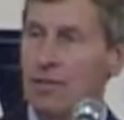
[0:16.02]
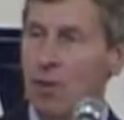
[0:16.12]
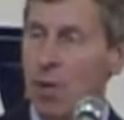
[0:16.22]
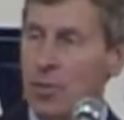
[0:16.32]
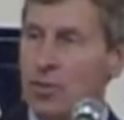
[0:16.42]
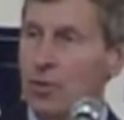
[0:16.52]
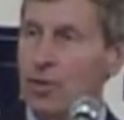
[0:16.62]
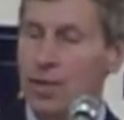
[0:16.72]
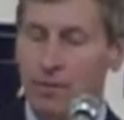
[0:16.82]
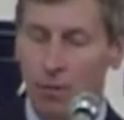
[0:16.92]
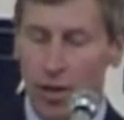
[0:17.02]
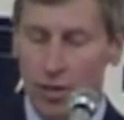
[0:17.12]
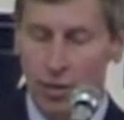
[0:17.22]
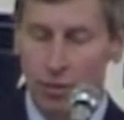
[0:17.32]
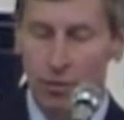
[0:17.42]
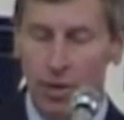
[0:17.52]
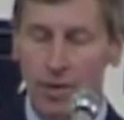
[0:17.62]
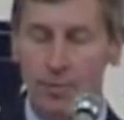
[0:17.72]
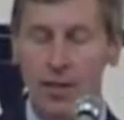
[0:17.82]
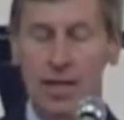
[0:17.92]
for opportunity for our children
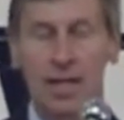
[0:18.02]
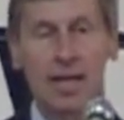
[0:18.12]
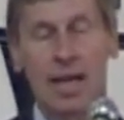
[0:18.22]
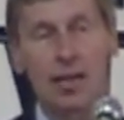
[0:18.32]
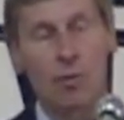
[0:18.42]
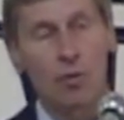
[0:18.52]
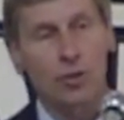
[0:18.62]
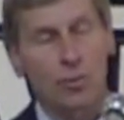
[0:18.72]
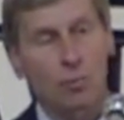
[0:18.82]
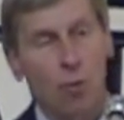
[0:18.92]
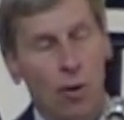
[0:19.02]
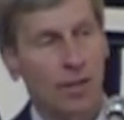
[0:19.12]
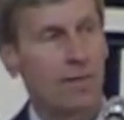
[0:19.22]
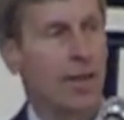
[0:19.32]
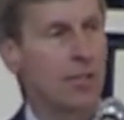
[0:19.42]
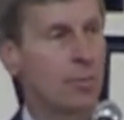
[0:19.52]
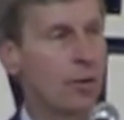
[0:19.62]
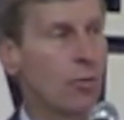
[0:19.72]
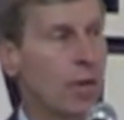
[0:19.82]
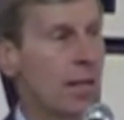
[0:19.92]
and the most important
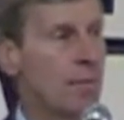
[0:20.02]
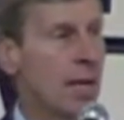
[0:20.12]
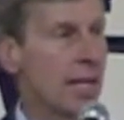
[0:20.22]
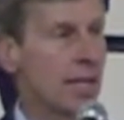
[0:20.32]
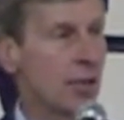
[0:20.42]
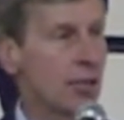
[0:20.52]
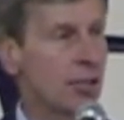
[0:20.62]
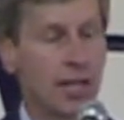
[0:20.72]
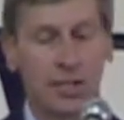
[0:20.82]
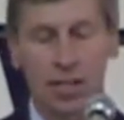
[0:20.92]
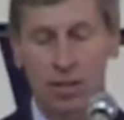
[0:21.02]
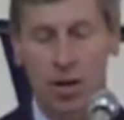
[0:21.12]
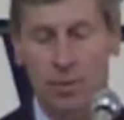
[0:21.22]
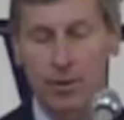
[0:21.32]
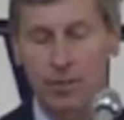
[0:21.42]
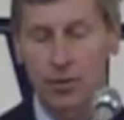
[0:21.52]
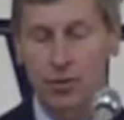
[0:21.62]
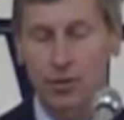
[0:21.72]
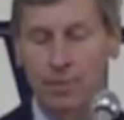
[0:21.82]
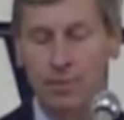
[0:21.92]
investment we can make in our state's economic
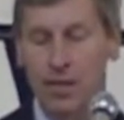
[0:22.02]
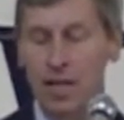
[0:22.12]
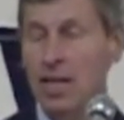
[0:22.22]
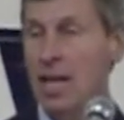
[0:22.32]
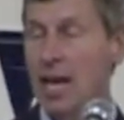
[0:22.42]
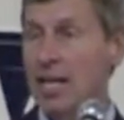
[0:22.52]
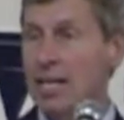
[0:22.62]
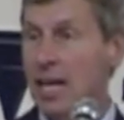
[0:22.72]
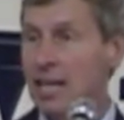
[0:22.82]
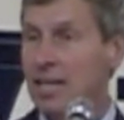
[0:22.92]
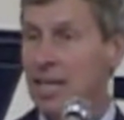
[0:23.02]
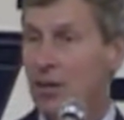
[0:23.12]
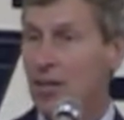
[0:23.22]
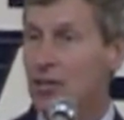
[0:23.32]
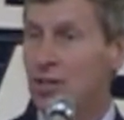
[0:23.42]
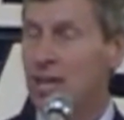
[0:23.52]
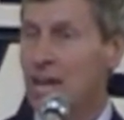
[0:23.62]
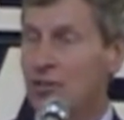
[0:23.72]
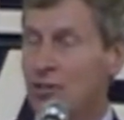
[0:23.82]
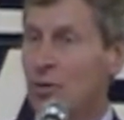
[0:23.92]
future. And again, here in
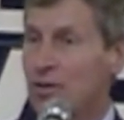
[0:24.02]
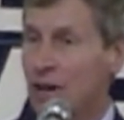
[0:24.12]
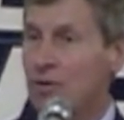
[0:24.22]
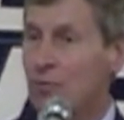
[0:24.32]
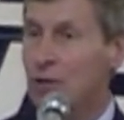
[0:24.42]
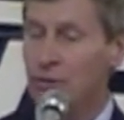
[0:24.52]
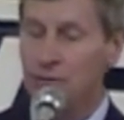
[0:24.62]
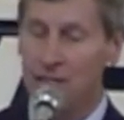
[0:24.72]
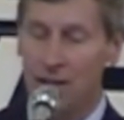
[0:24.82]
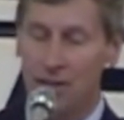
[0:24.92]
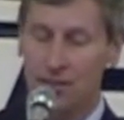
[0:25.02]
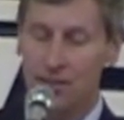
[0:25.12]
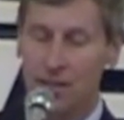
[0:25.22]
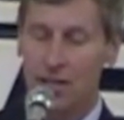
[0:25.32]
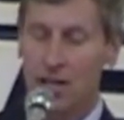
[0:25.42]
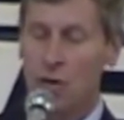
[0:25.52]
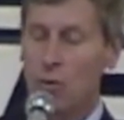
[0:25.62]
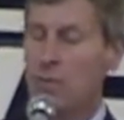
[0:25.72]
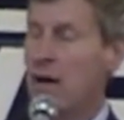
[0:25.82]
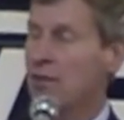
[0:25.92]
education, we've gotten real results.
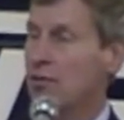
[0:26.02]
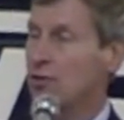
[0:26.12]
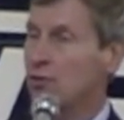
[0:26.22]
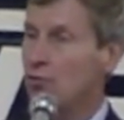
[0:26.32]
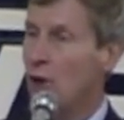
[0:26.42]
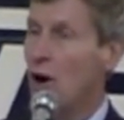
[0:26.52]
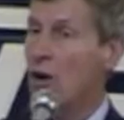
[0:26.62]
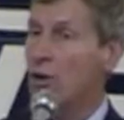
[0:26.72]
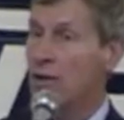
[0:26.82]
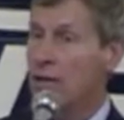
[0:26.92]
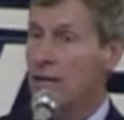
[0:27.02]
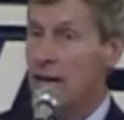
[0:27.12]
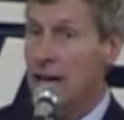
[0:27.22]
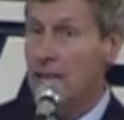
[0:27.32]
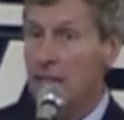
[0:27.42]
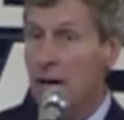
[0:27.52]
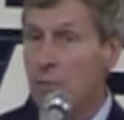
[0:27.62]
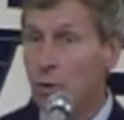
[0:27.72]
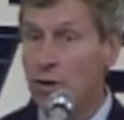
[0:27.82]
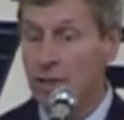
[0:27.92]
We passed a strong
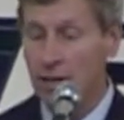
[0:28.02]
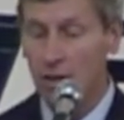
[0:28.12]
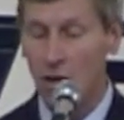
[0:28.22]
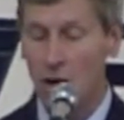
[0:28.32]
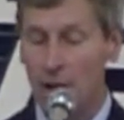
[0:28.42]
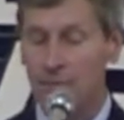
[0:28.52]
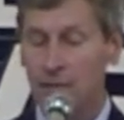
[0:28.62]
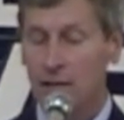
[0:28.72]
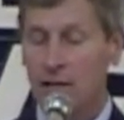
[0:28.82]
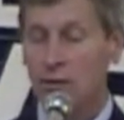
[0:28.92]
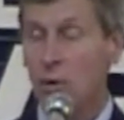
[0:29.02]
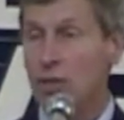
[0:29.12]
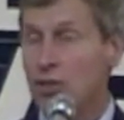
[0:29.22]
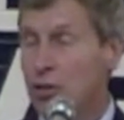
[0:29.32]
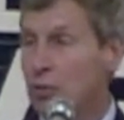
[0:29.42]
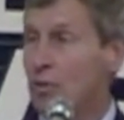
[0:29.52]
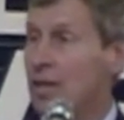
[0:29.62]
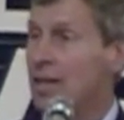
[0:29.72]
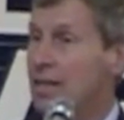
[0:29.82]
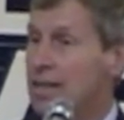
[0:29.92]
anti-bullying law, so our children
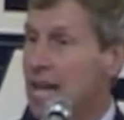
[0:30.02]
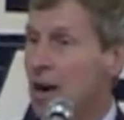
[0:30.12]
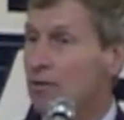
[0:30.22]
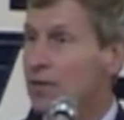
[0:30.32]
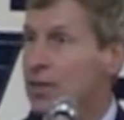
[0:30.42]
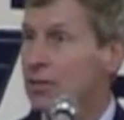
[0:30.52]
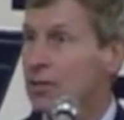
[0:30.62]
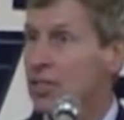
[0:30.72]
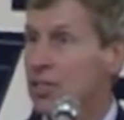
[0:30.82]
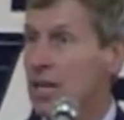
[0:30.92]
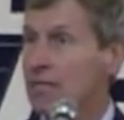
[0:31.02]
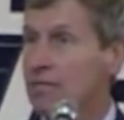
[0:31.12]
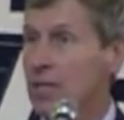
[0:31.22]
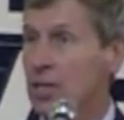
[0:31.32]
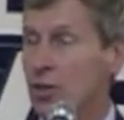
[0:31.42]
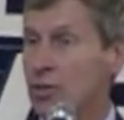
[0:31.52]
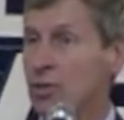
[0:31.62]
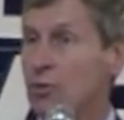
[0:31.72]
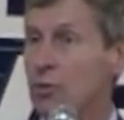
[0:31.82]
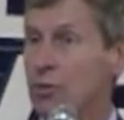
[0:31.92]
now feel safe in our
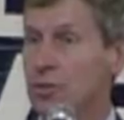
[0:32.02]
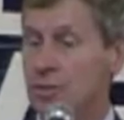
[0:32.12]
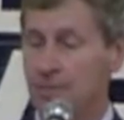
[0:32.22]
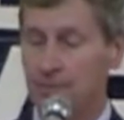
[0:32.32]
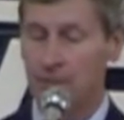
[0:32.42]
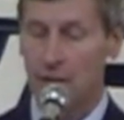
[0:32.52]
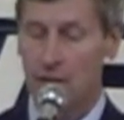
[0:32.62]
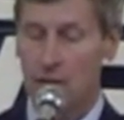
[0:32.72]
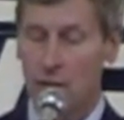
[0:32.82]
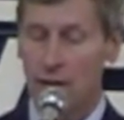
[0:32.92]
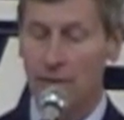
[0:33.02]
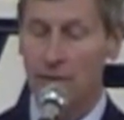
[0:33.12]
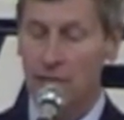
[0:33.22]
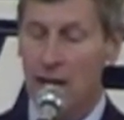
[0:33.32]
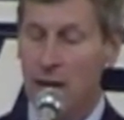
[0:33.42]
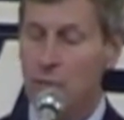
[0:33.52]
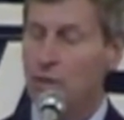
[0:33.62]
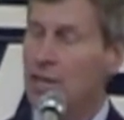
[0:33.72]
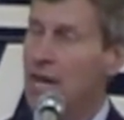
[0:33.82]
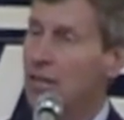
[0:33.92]
schools. At a time
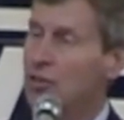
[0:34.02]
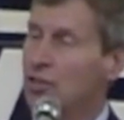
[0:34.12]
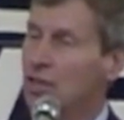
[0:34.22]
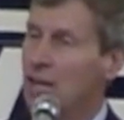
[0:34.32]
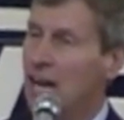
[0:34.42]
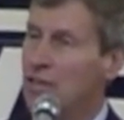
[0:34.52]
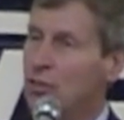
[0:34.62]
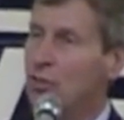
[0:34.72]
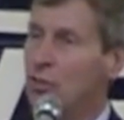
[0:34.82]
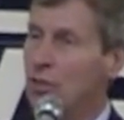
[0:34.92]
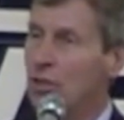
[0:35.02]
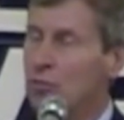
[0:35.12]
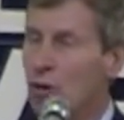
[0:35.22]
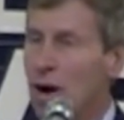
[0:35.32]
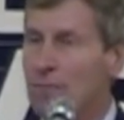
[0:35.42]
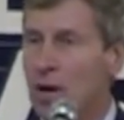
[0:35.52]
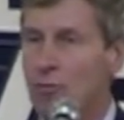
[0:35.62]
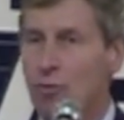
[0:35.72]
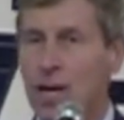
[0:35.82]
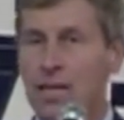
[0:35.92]
when the national high school
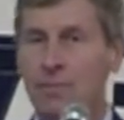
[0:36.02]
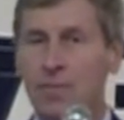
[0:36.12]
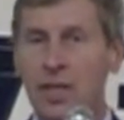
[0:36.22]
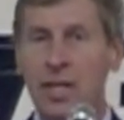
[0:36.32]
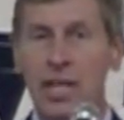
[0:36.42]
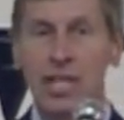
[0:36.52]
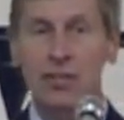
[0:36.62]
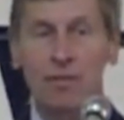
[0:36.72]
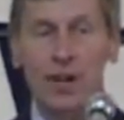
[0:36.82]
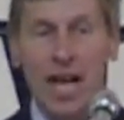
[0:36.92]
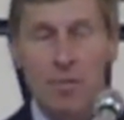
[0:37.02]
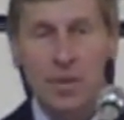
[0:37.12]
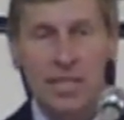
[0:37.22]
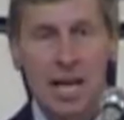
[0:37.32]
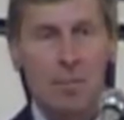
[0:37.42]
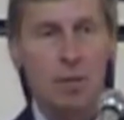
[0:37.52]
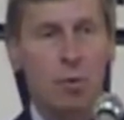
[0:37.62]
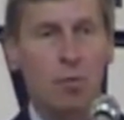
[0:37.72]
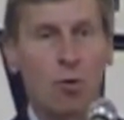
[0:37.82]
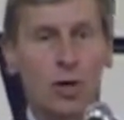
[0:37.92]
dropout rate is of epidemic
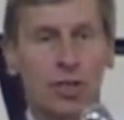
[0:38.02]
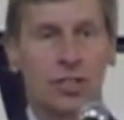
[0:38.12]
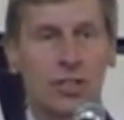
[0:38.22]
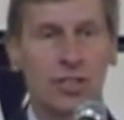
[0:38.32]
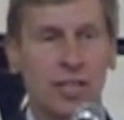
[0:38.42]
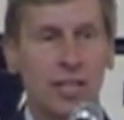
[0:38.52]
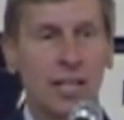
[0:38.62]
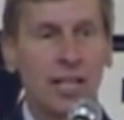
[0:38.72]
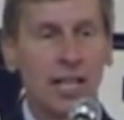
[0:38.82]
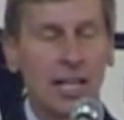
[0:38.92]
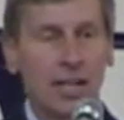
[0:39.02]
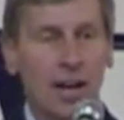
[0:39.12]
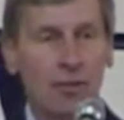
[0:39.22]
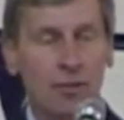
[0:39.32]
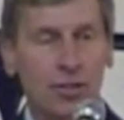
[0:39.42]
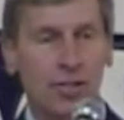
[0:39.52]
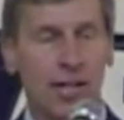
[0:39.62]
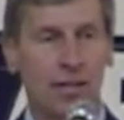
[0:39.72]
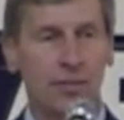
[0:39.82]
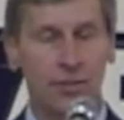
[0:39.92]
proportions in other
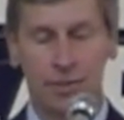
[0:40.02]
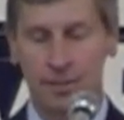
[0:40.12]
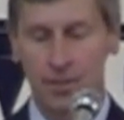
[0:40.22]
states,